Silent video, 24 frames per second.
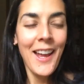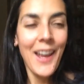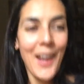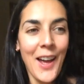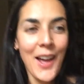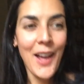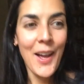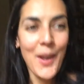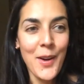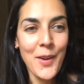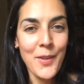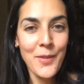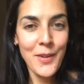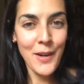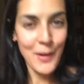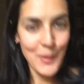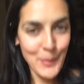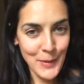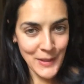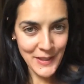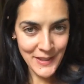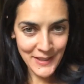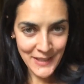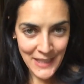Very
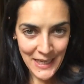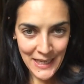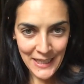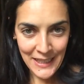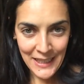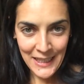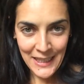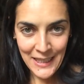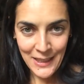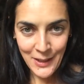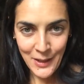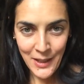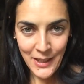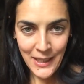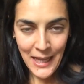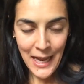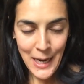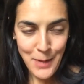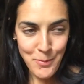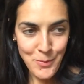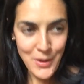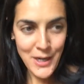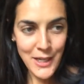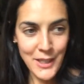much staying in
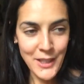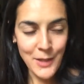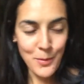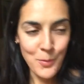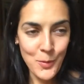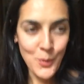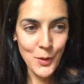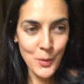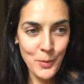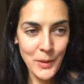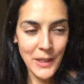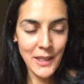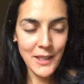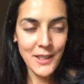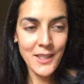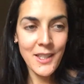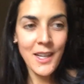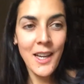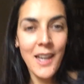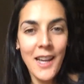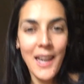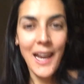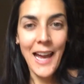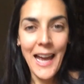Cambridge, in Waterbeach,
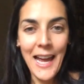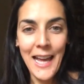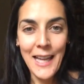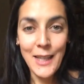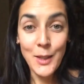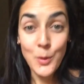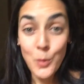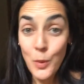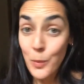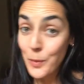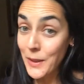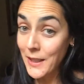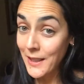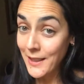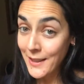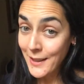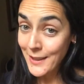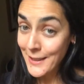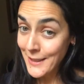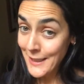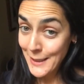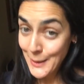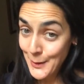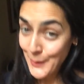and we'll be
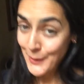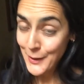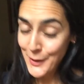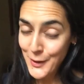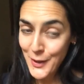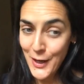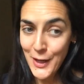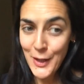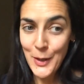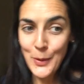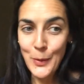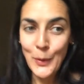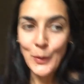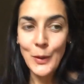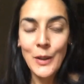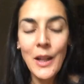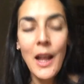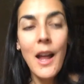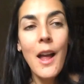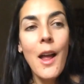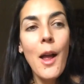continuing to train you all.